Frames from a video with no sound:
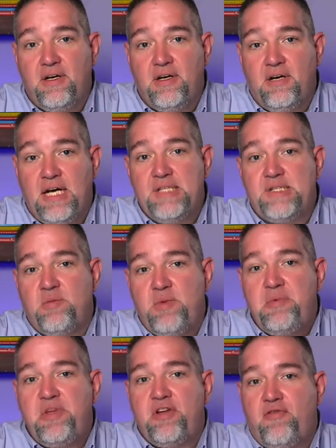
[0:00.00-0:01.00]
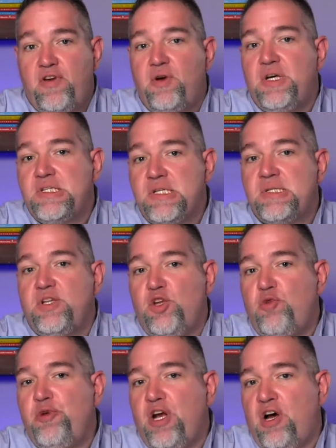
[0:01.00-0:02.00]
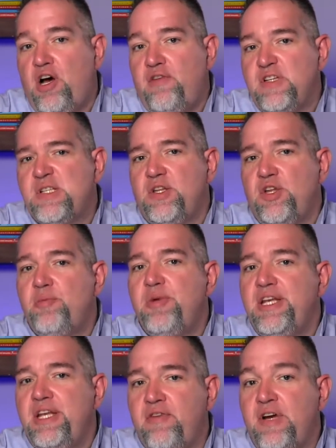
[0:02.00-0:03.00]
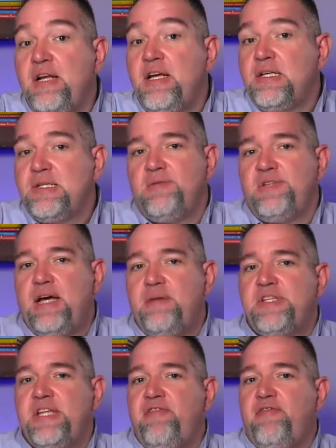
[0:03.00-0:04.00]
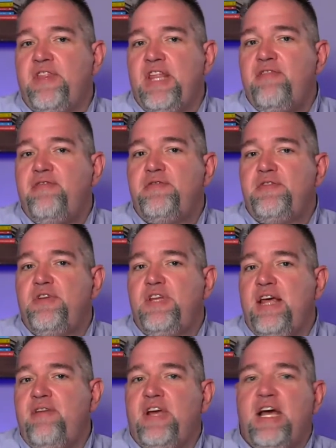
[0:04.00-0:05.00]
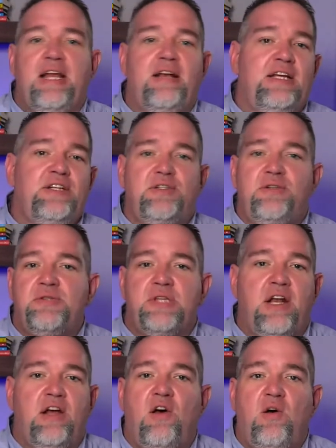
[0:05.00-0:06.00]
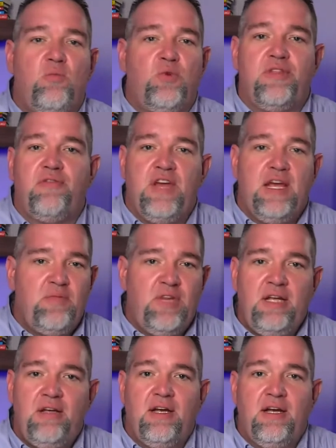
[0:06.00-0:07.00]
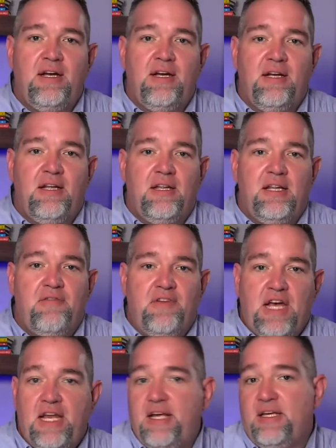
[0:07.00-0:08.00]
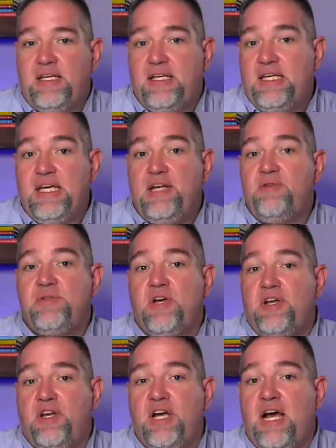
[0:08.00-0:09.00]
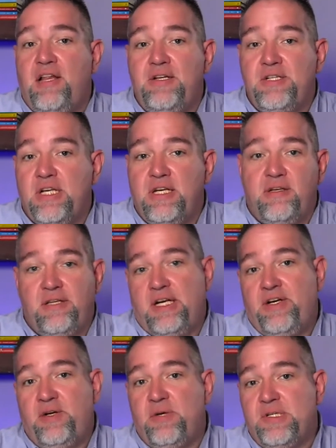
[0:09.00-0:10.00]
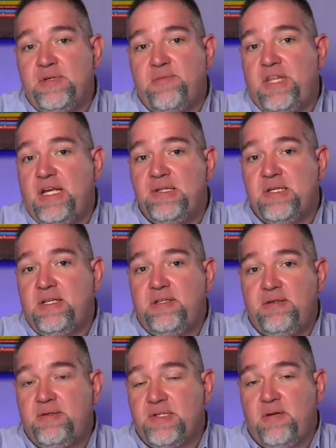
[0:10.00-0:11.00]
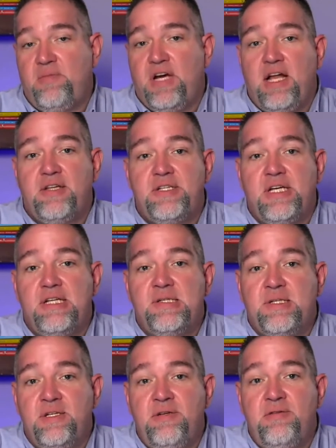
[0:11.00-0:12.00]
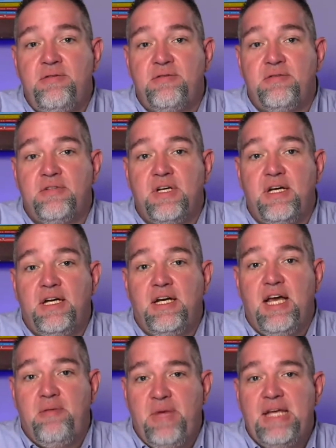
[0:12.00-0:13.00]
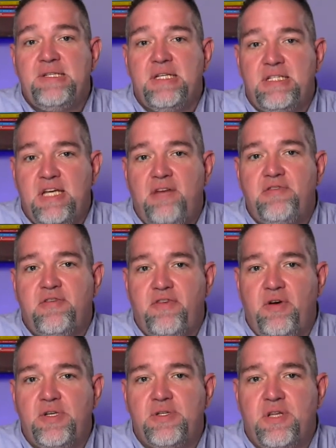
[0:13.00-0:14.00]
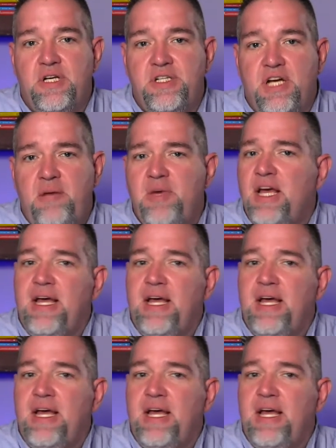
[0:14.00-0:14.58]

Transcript: And so maybe their focus is a little bit off. It's a little bit different. Sometimes they've got issues at home with family. They've got a kid who's gone to college and they're doing some things that some college kids do and makes it tough to focus on their job.